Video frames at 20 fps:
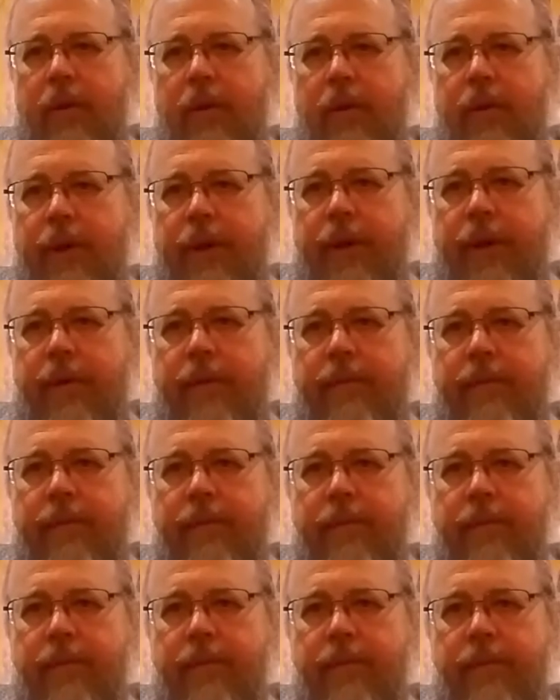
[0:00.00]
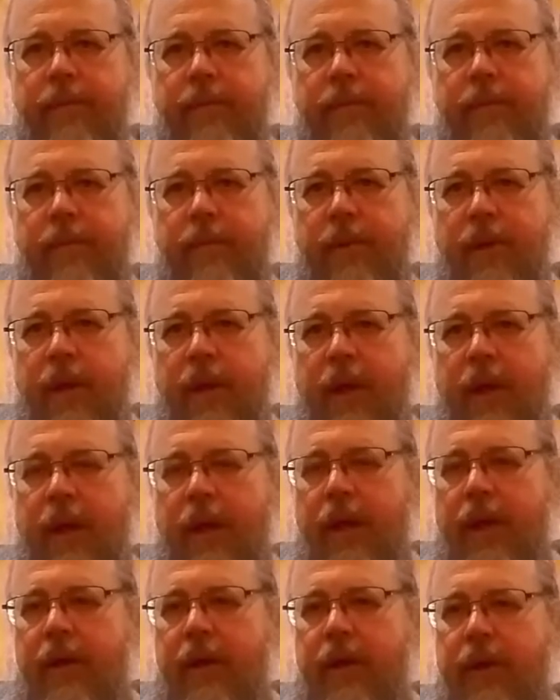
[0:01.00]
okay.
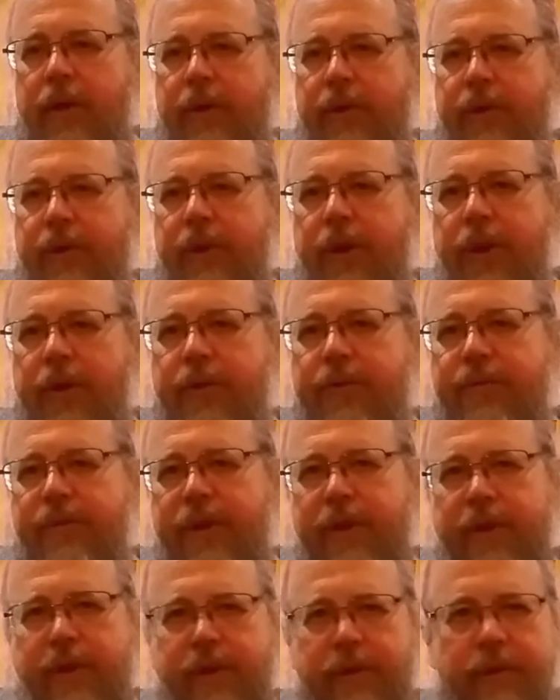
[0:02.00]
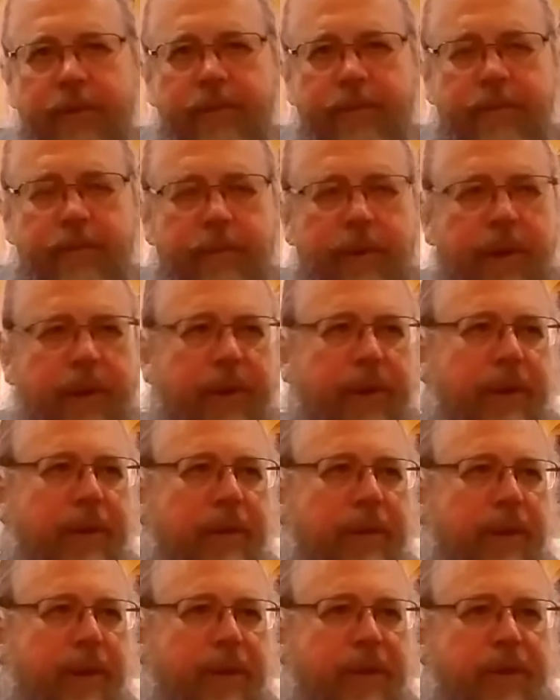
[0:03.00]
Now there's another figure at
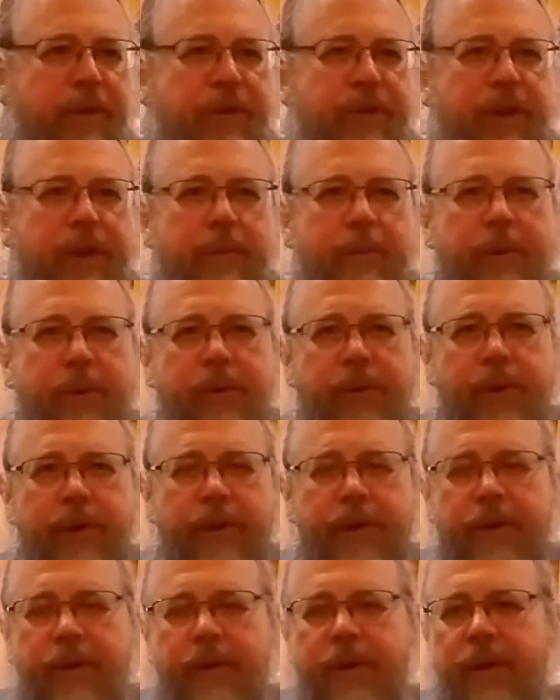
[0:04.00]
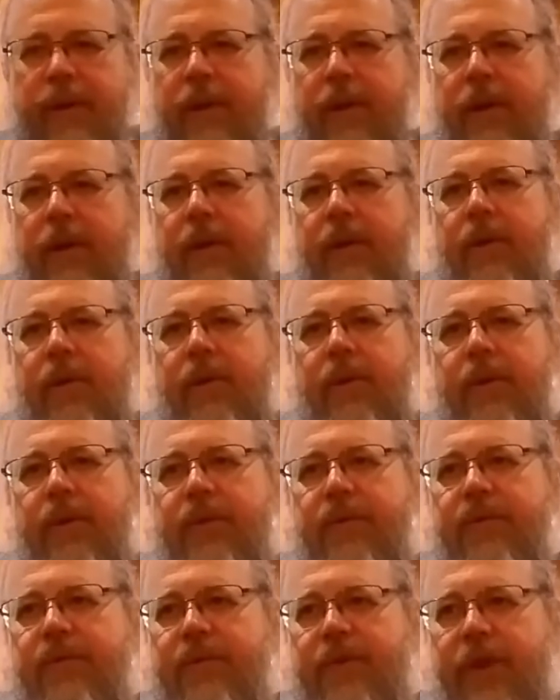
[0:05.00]
the at the same period who
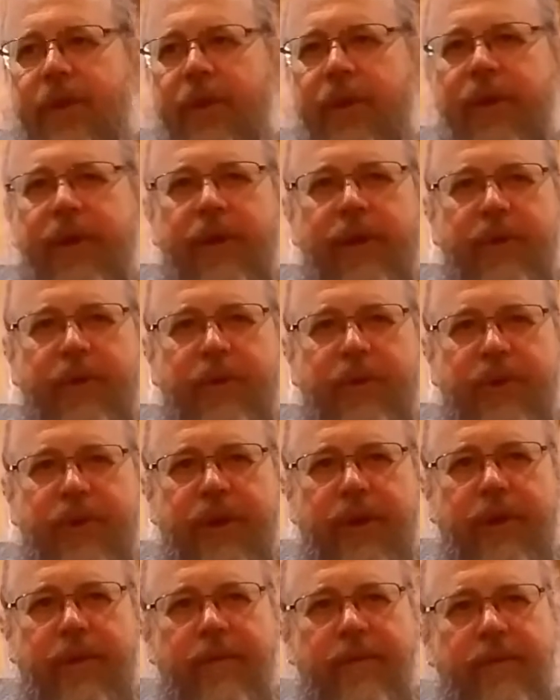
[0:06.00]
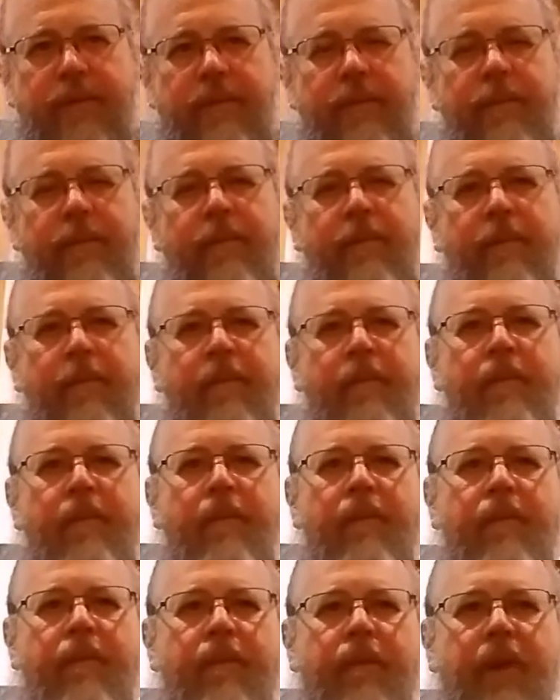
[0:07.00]
is very interesting.
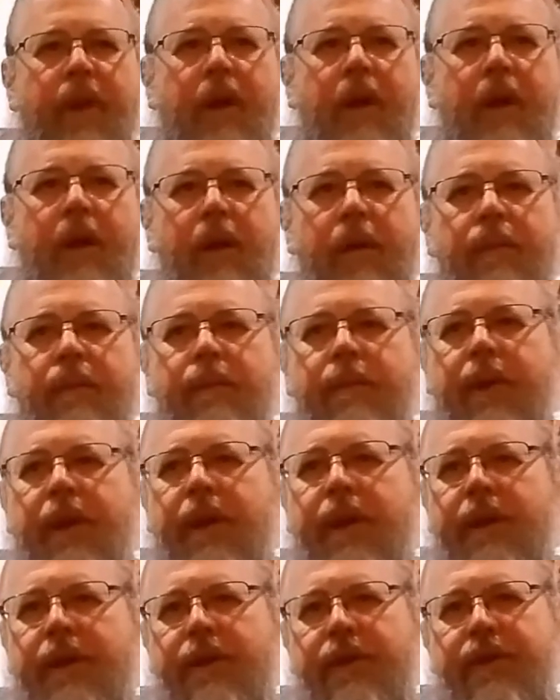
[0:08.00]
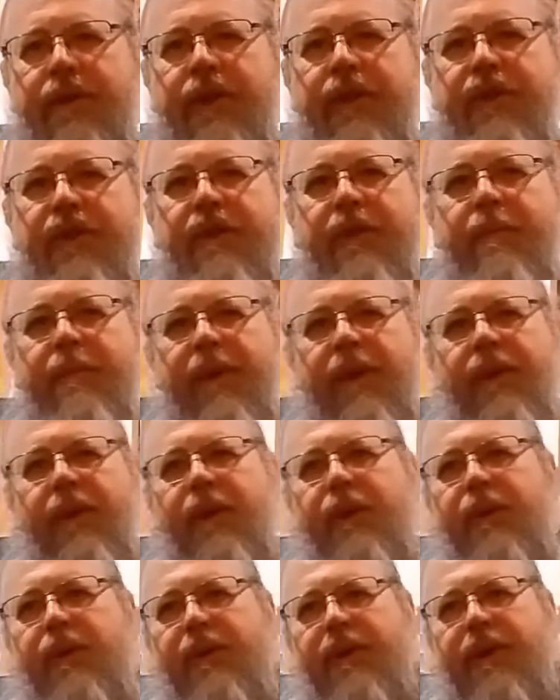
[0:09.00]
Um, and it's St. Simeon
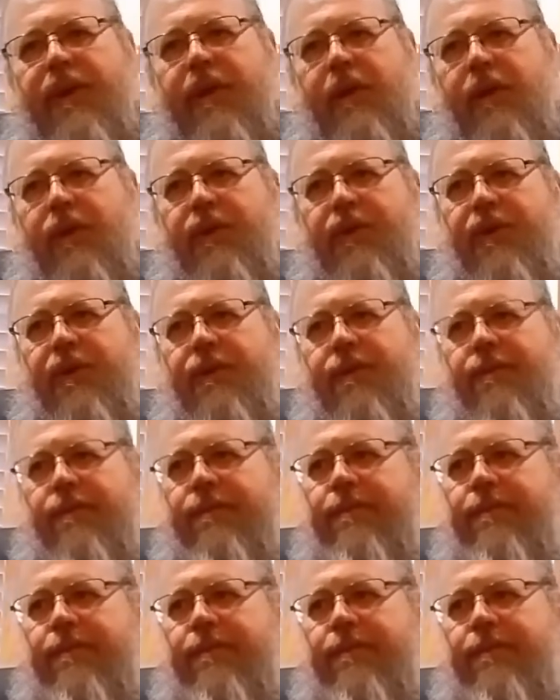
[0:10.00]
the New Theologian.